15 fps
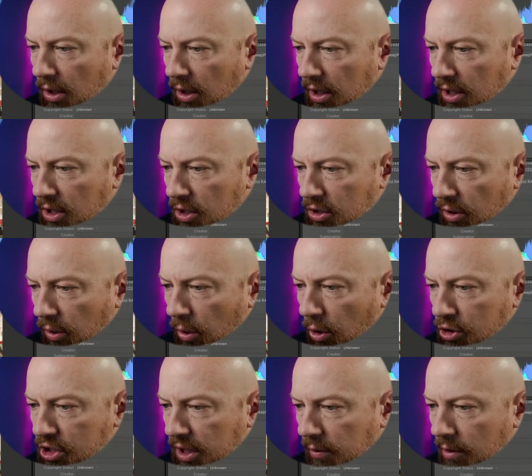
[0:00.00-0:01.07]
is
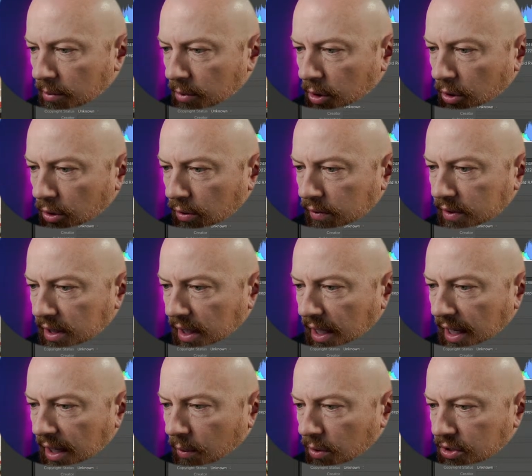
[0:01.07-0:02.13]
largely removed
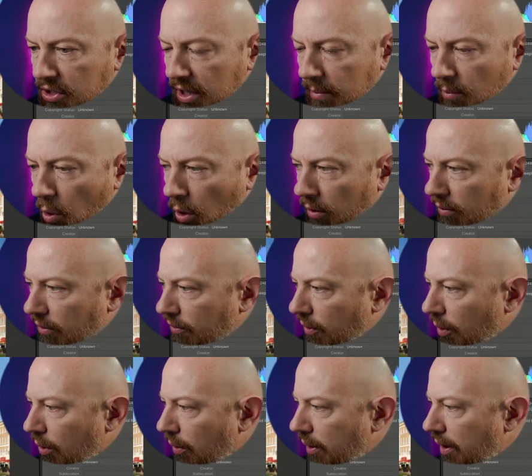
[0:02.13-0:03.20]
and we're seeing more of the
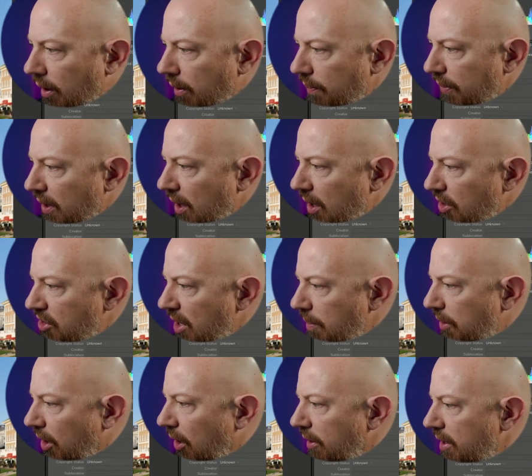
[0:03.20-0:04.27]
photo there. Same
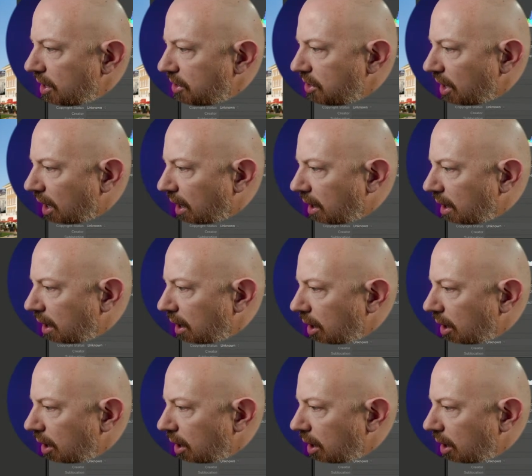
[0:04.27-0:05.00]
thing on this side.